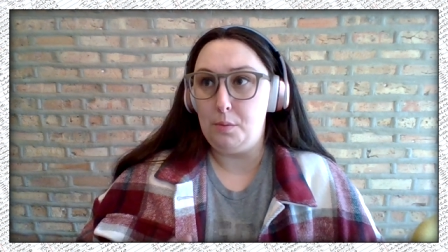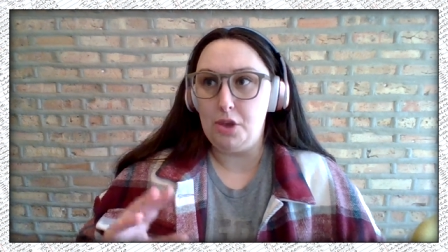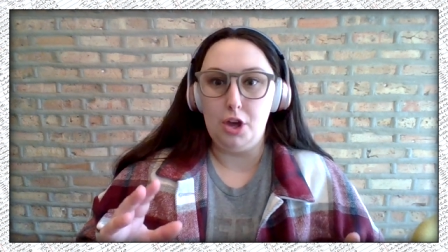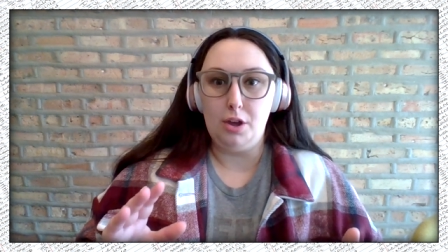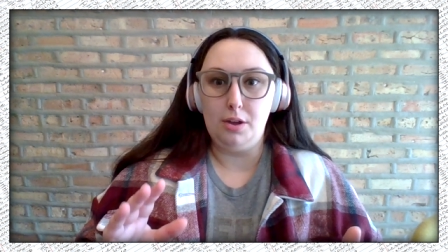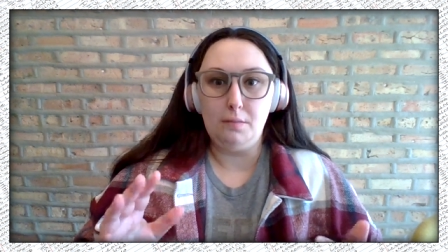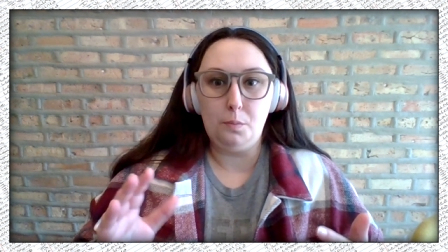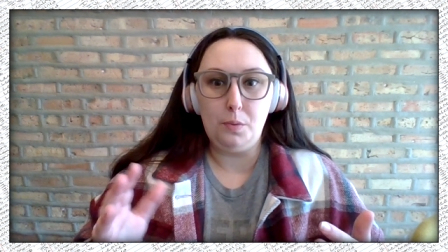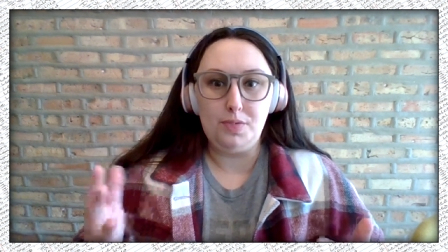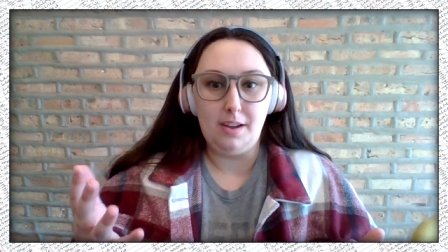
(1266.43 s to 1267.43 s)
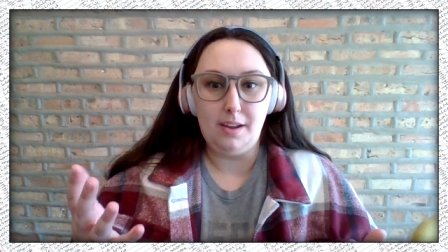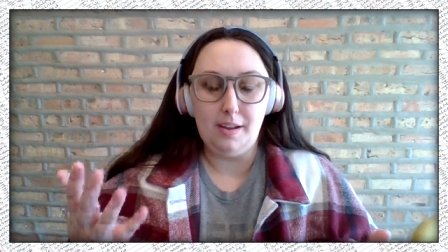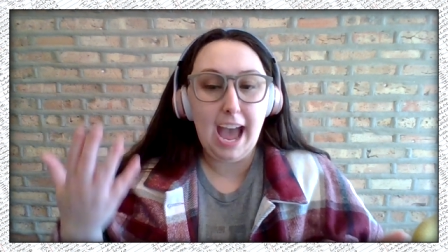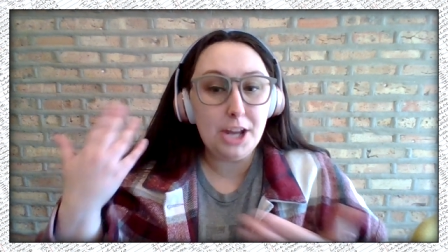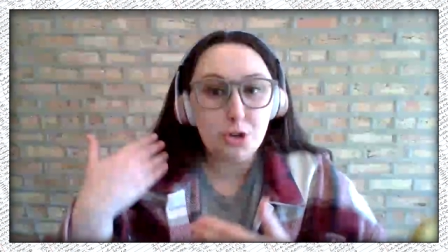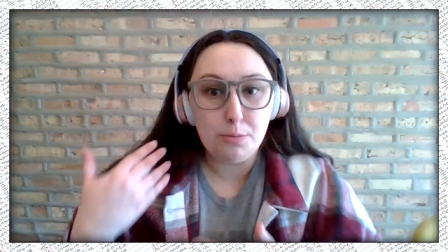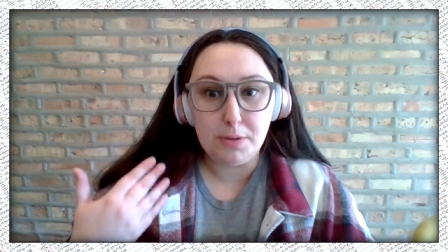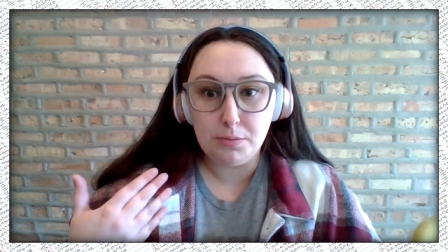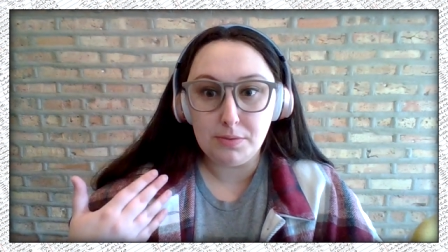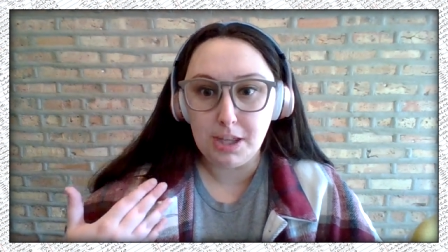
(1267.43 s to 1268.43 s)
with a with a
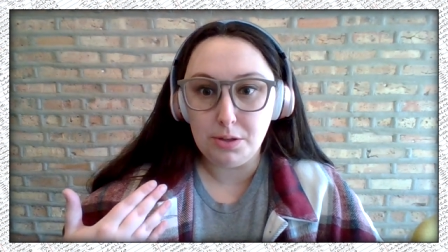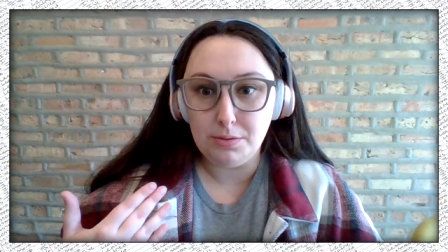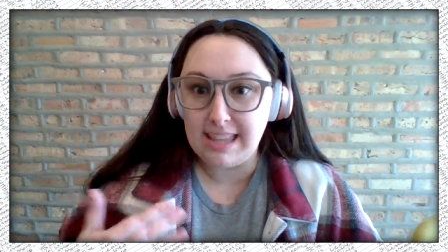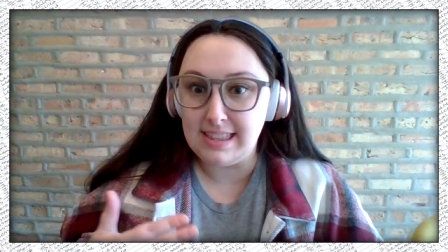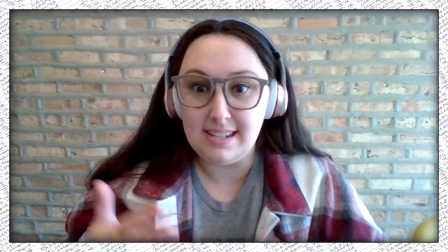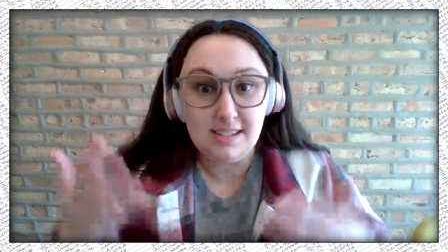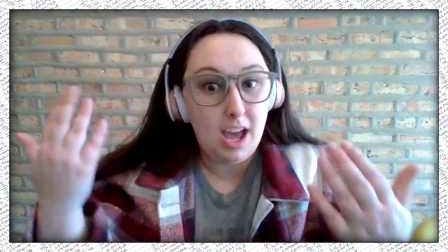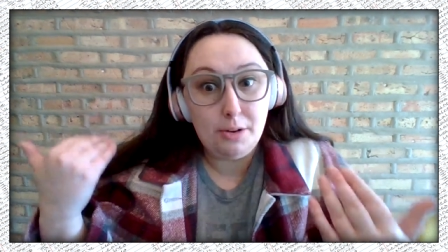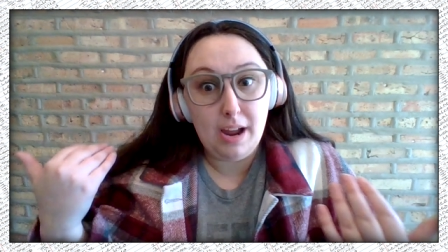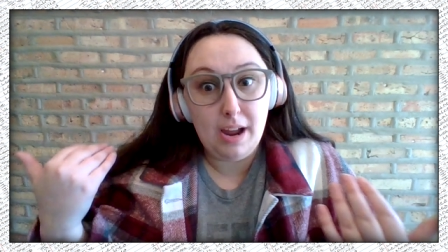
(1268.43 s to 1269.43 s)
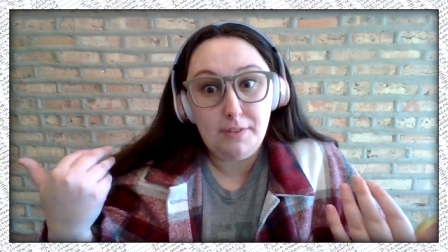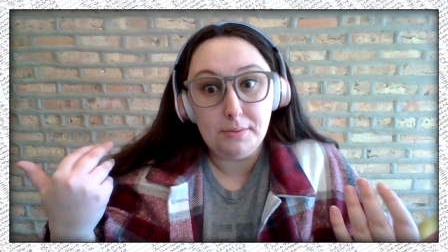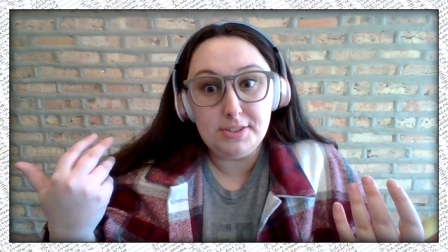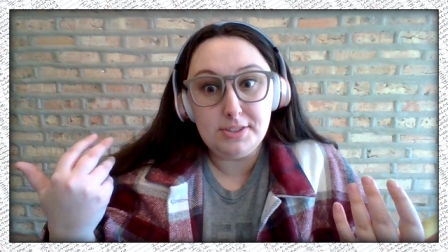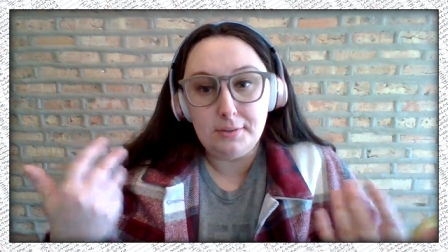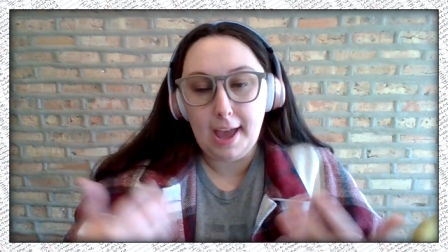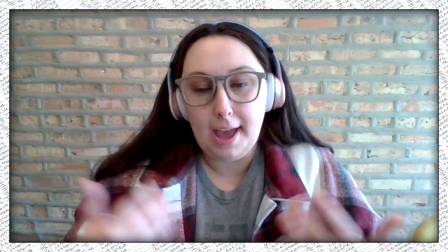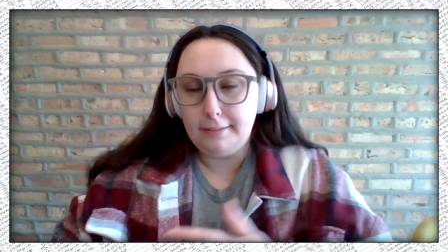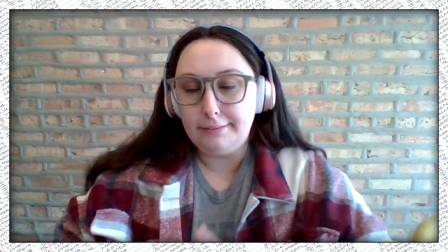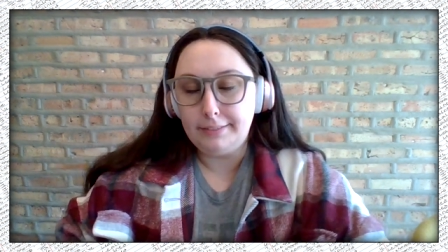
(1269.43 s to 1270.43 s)
attribute that you like that other headphones don't
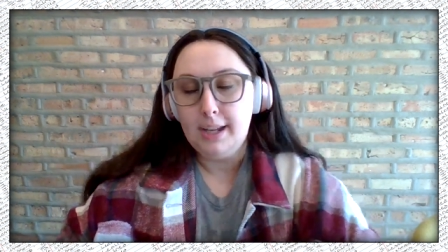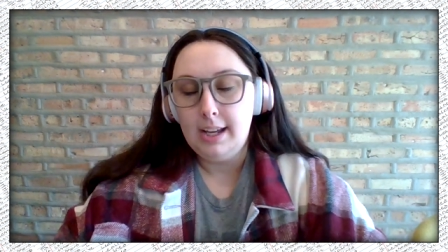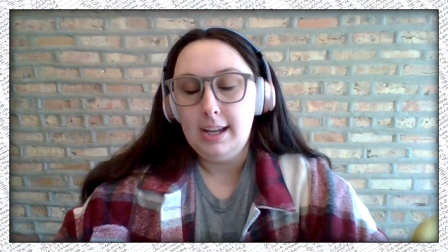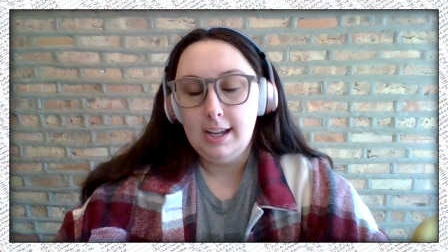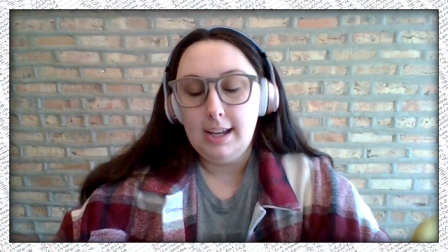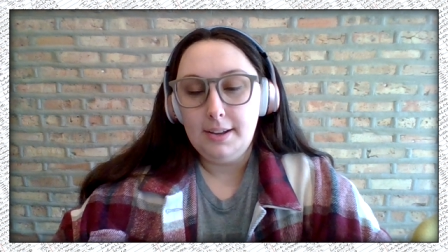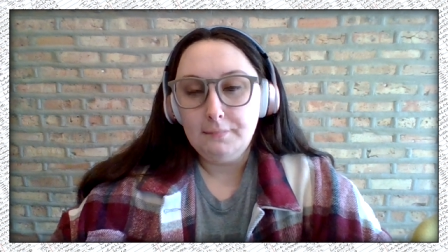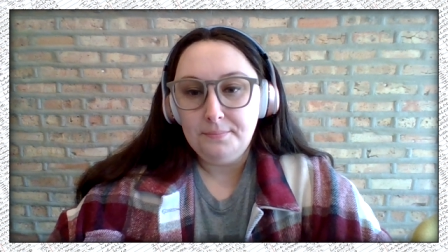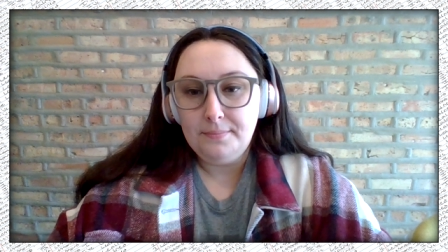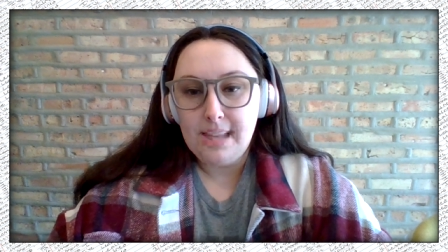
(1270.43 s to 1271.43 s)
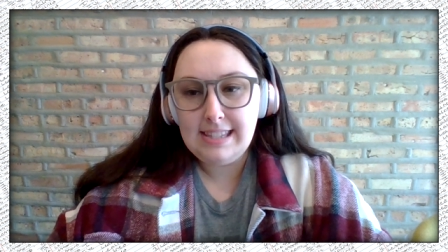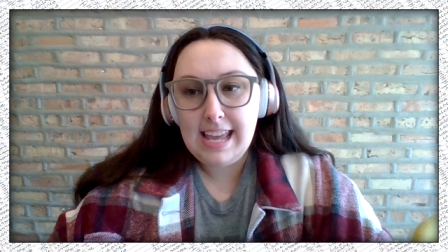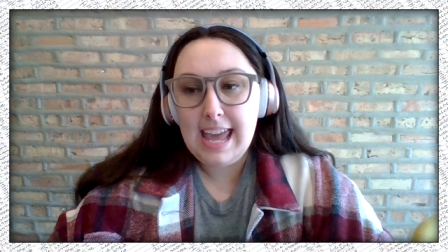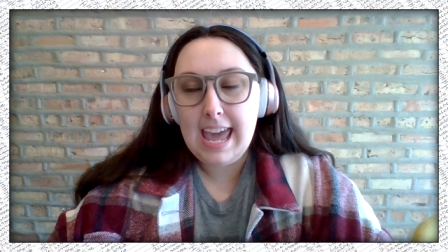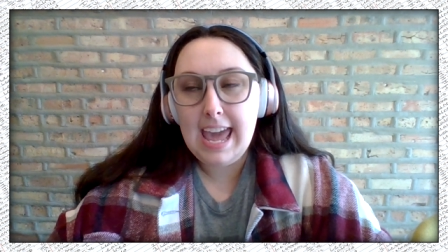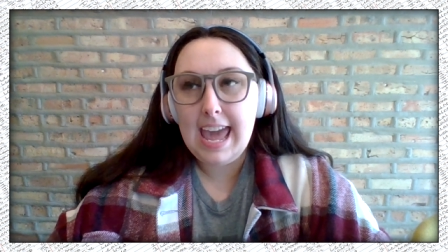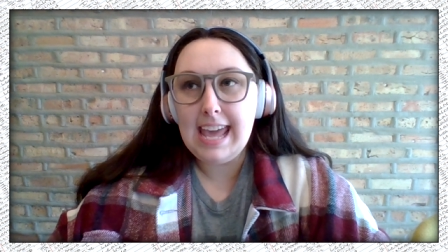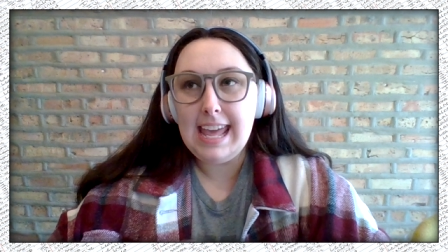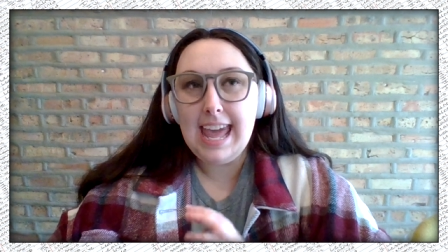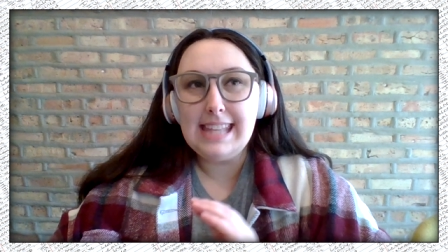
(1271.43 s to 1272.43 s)
have it, it, it,
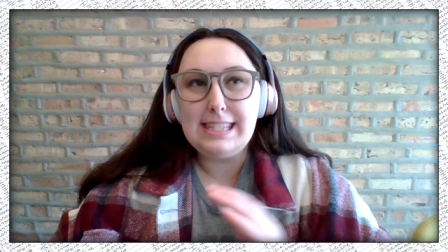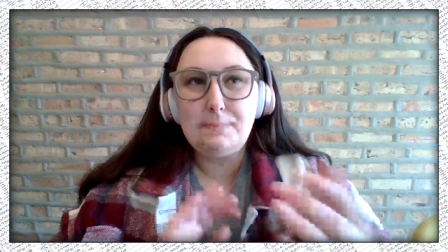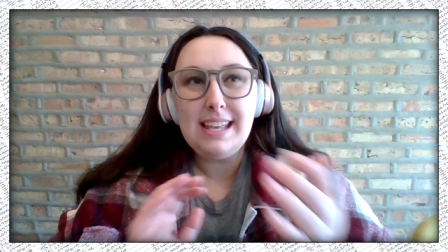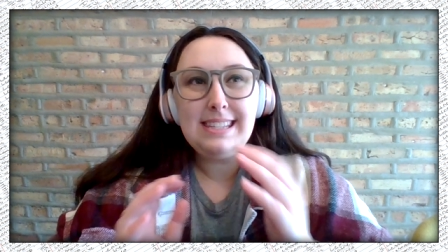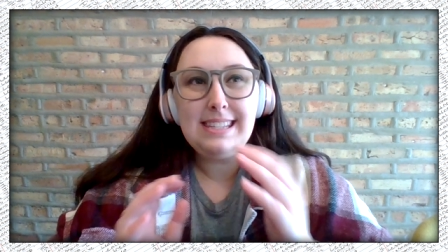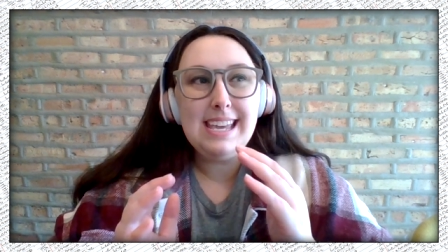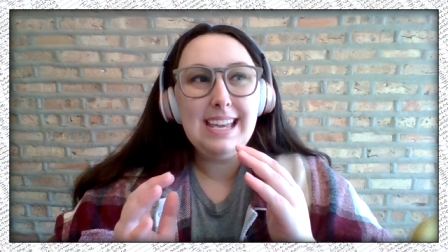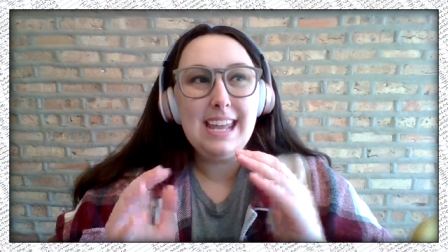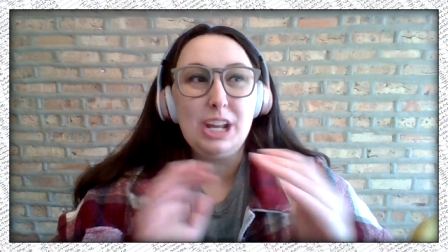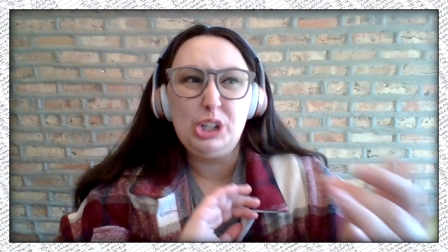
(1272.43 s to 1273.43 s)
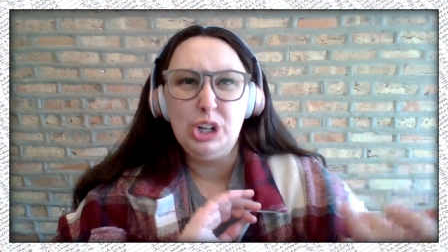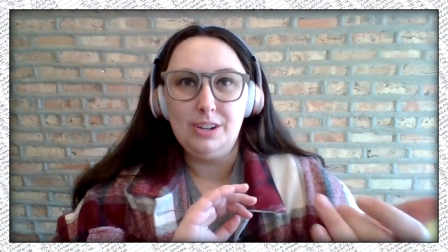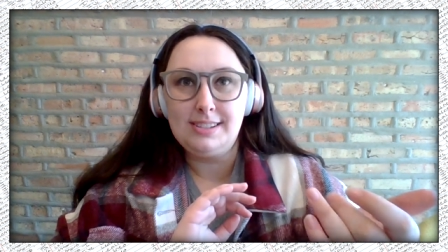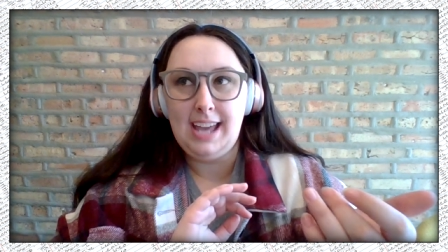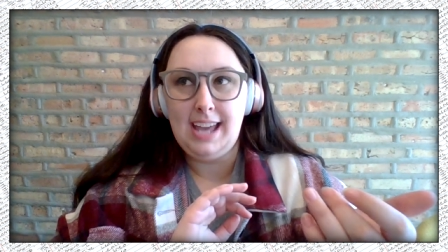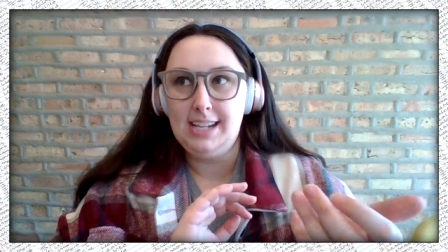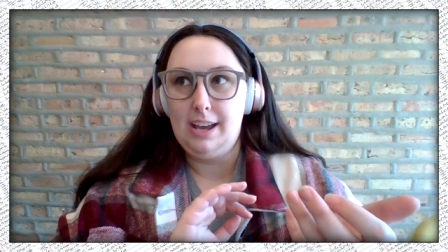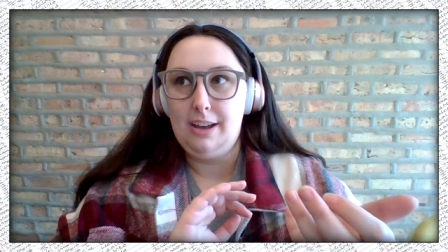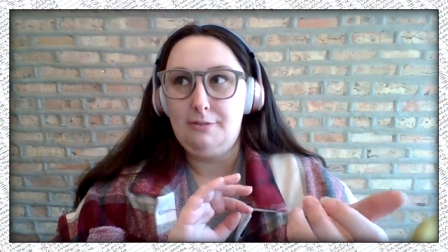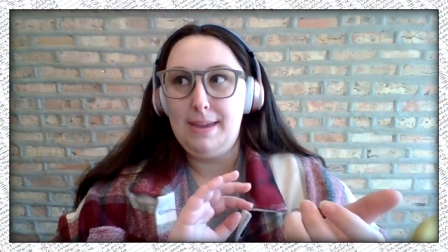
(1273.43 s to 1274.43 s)
it it's a blessing and a curse, kind
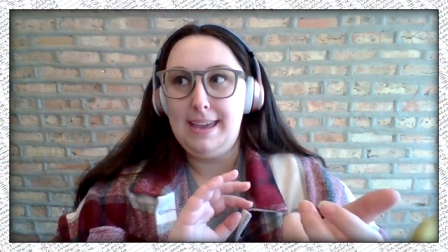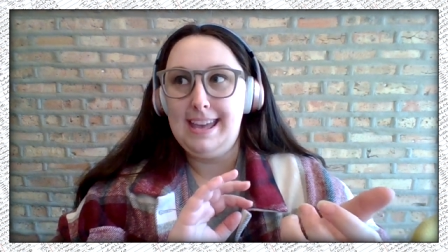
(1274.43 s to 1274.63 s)
of, absolutely.